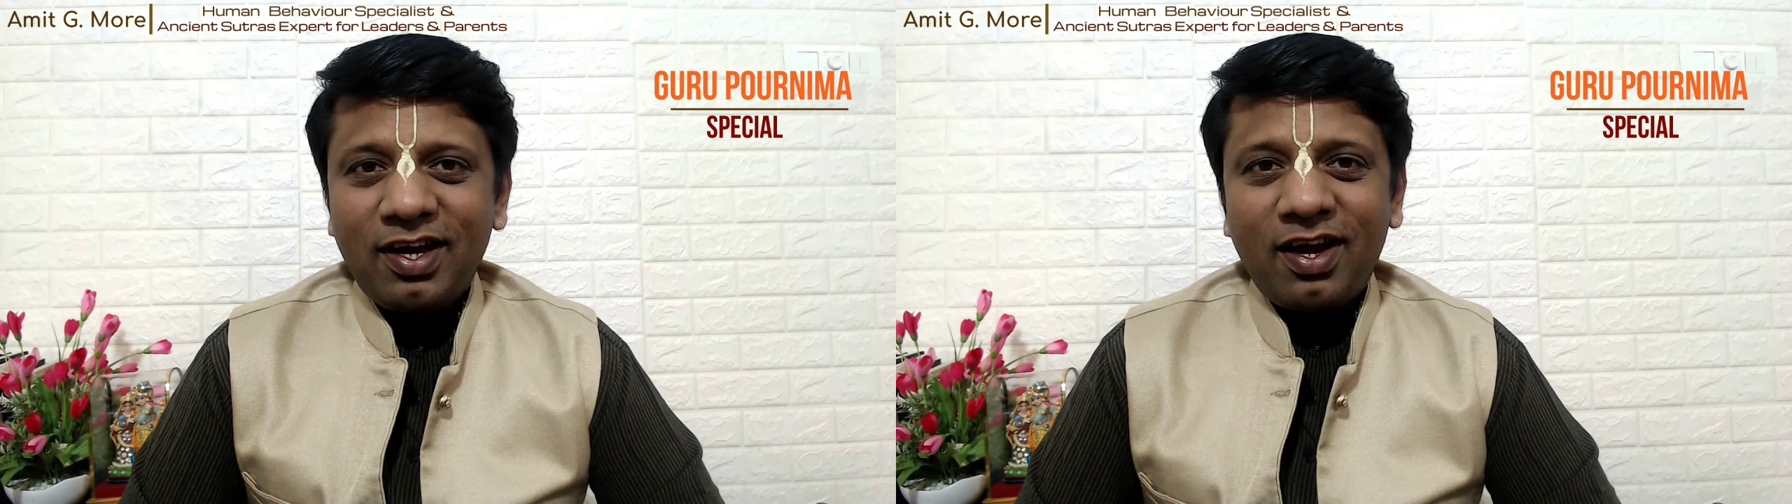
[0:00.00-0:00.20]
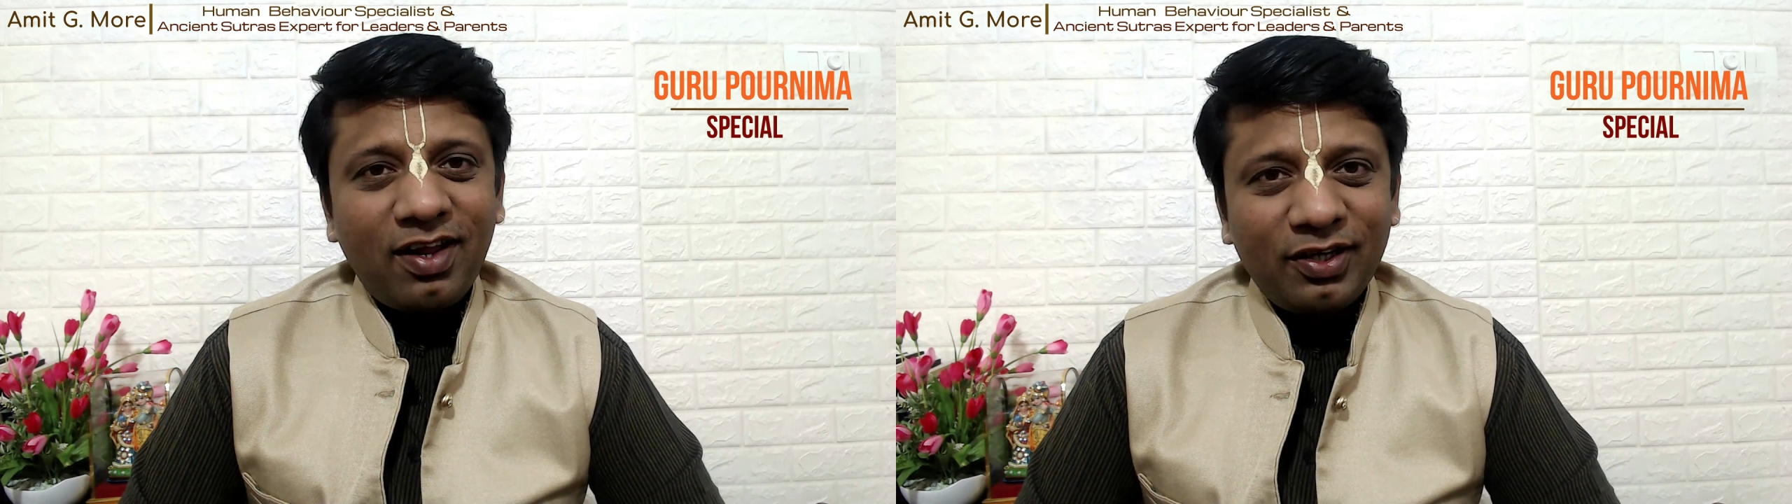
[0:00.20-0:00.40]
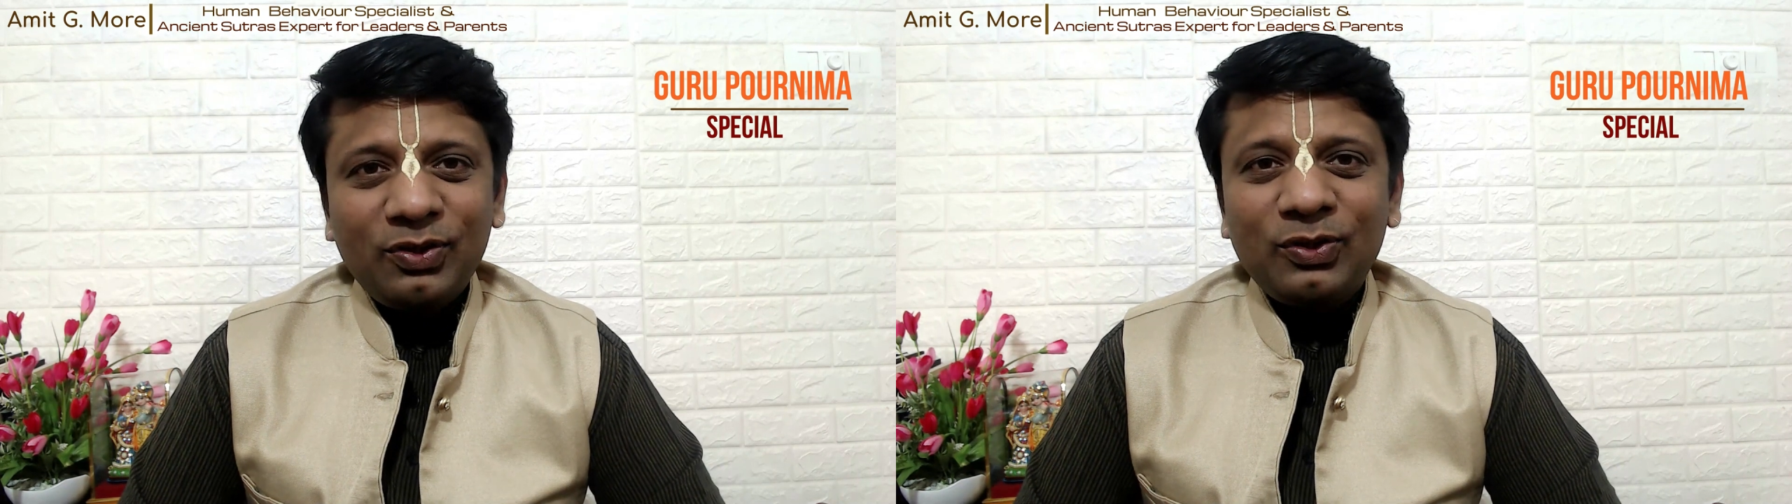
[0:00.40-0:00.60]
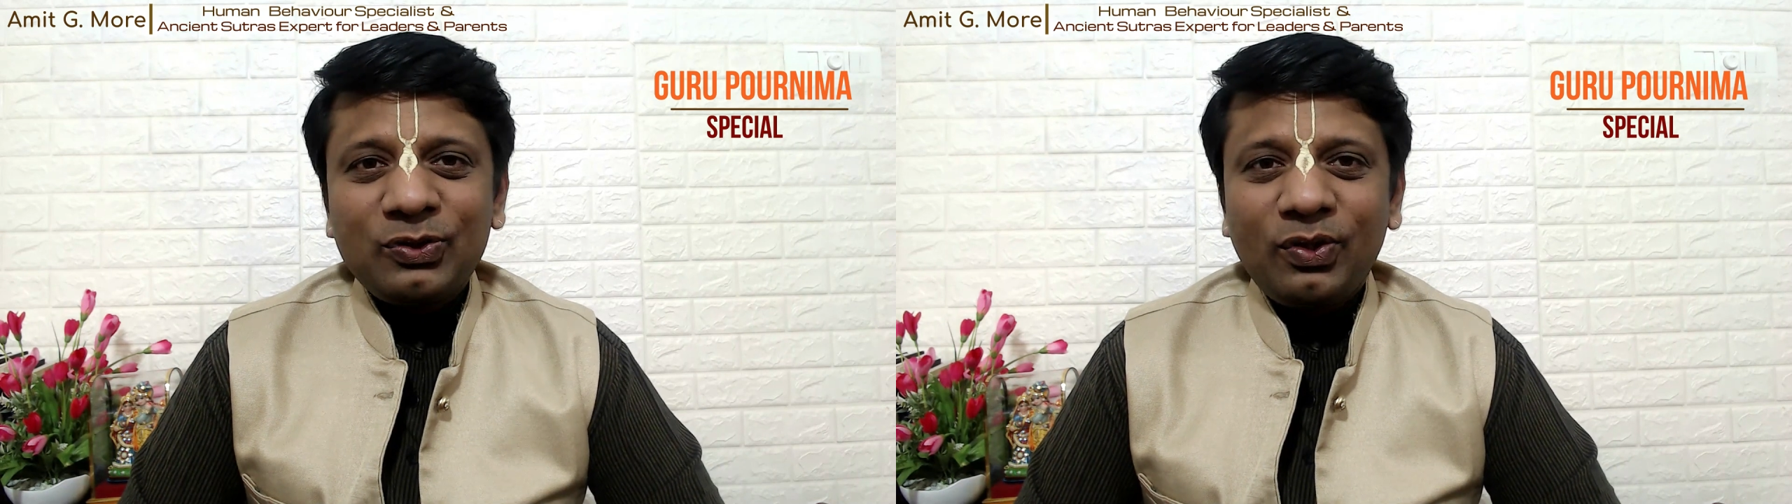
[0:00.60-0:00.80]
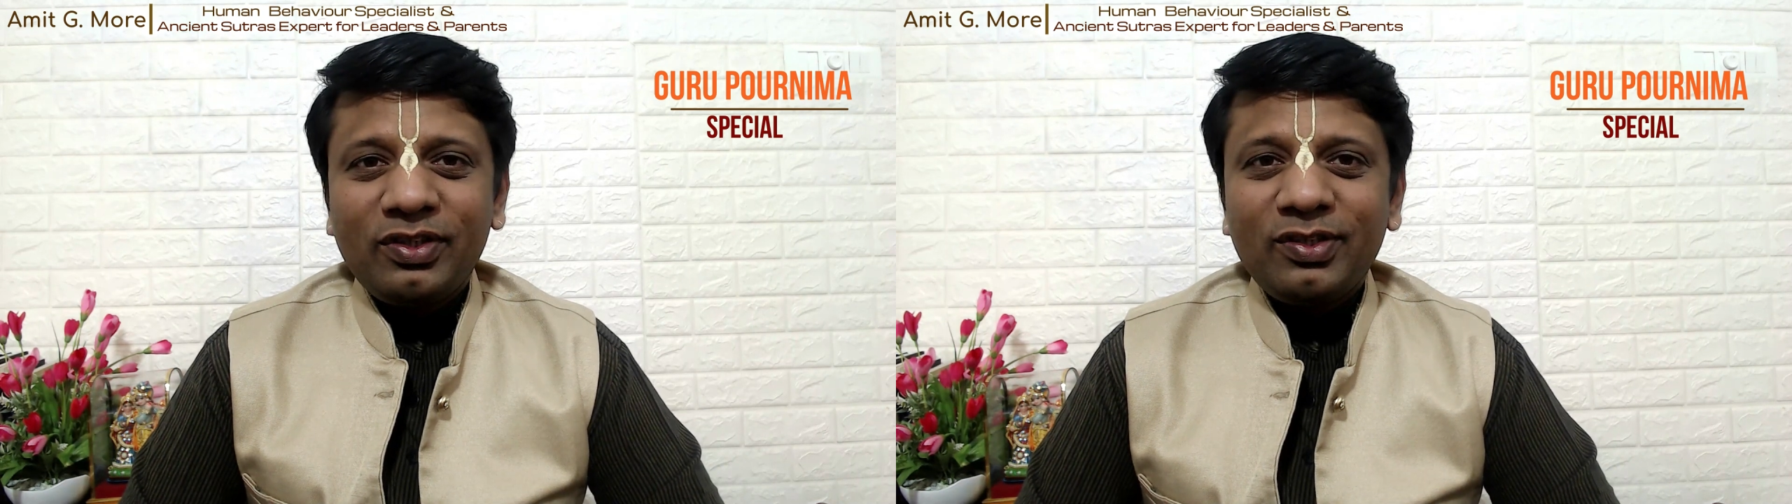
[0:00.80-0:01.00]
And I
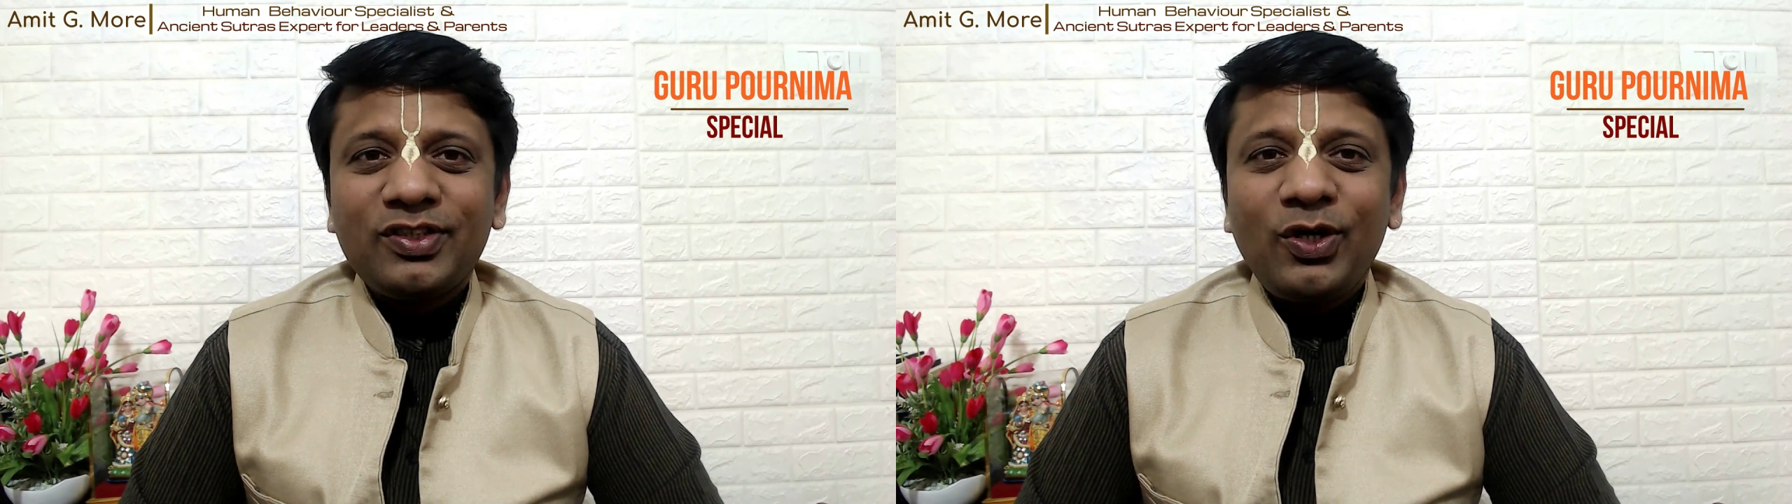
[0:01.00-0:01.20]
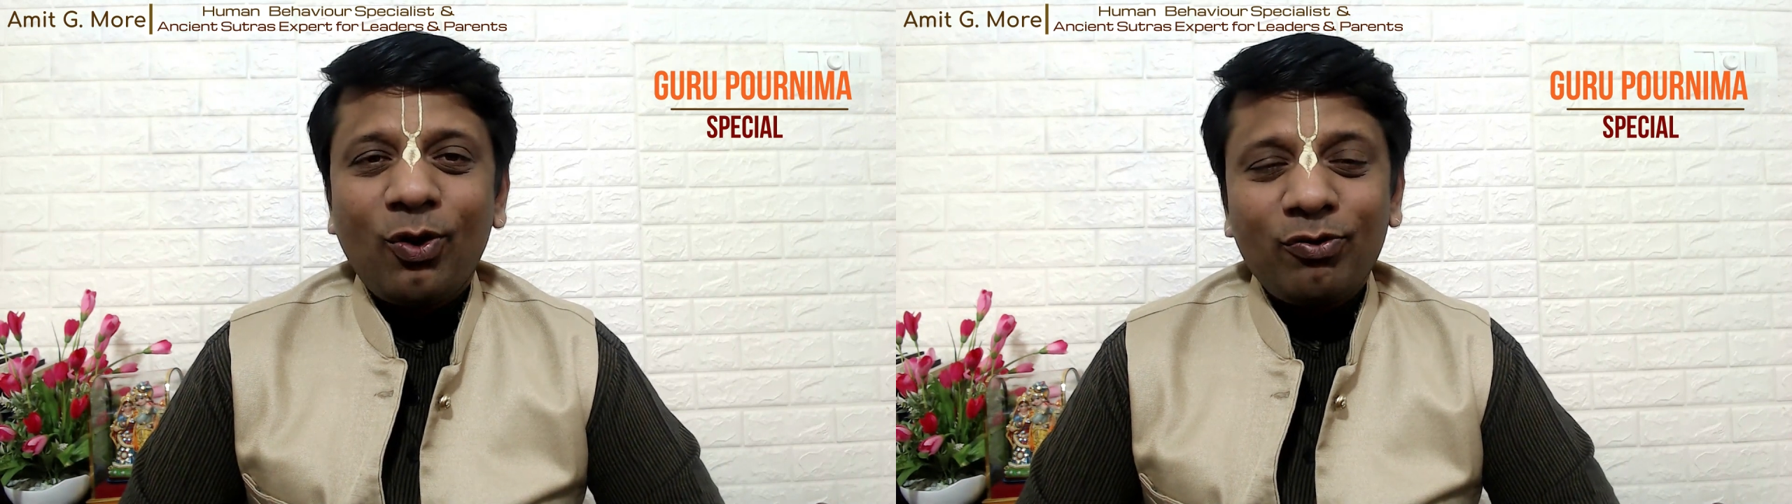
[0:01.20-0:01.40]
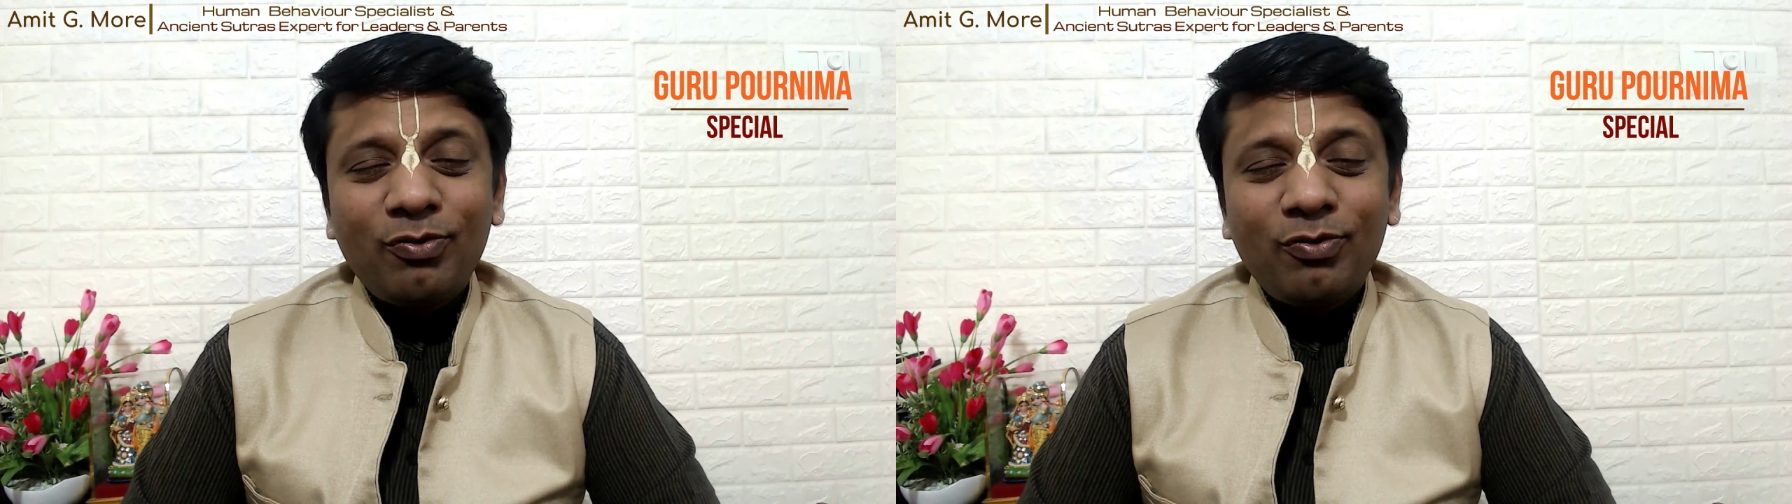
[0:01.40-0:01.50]
also on this day offer